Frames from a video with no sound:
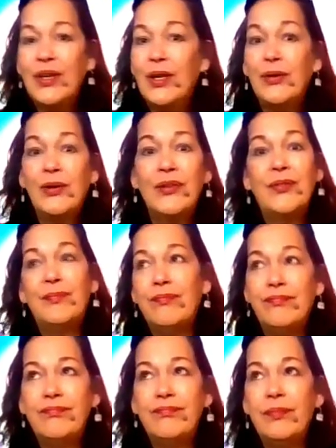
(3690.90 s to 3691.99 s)
you know, because
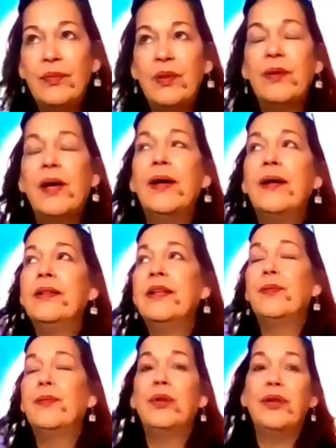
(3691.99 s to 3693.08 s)

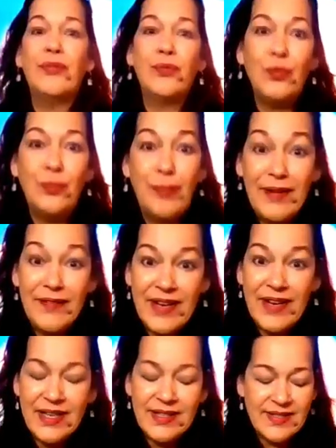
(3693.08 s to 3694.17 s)
Libra is ruled by
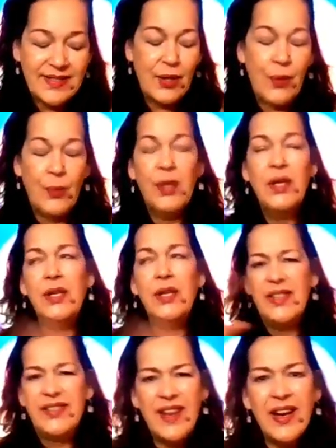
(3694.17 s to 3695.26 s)
Venus. So
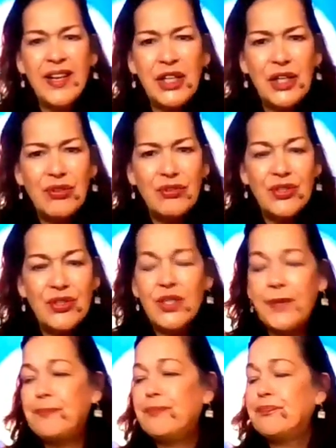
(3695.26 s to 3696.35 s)
it's kind of
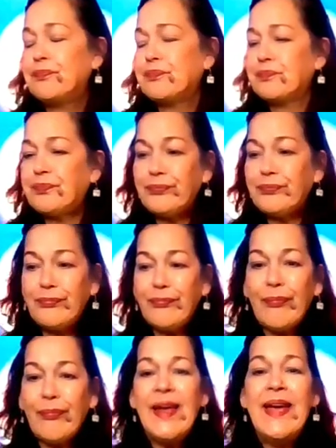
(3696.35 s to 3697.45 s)
huge.
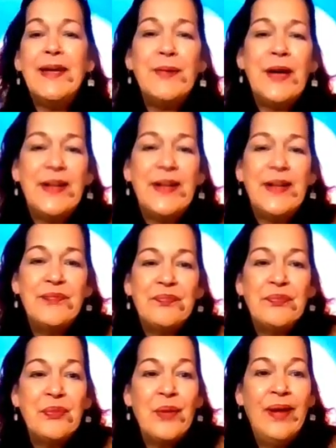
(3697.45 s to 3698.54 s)
Anyway,
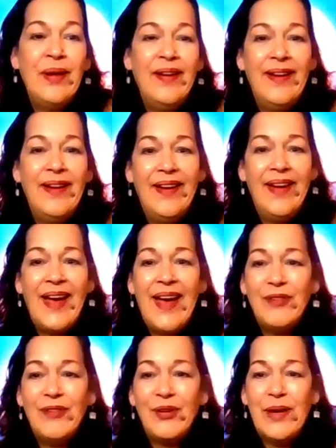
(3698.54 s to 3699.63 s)

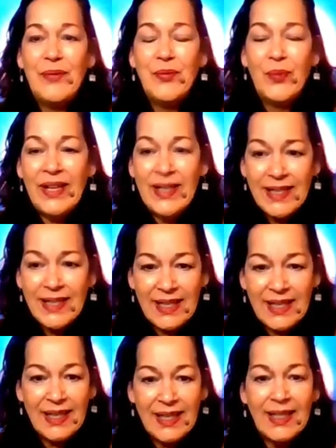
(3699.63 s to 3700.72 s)
have a great week.
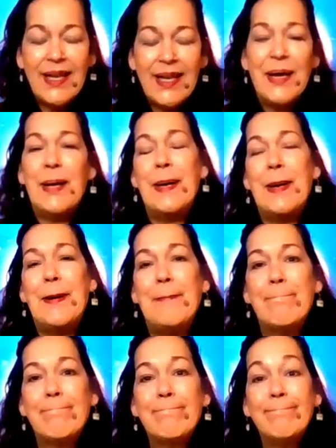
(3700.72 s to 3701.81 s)

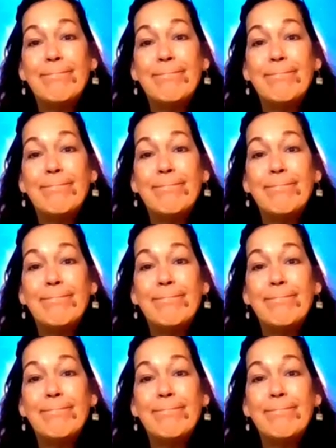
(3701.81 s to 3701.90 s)
I'll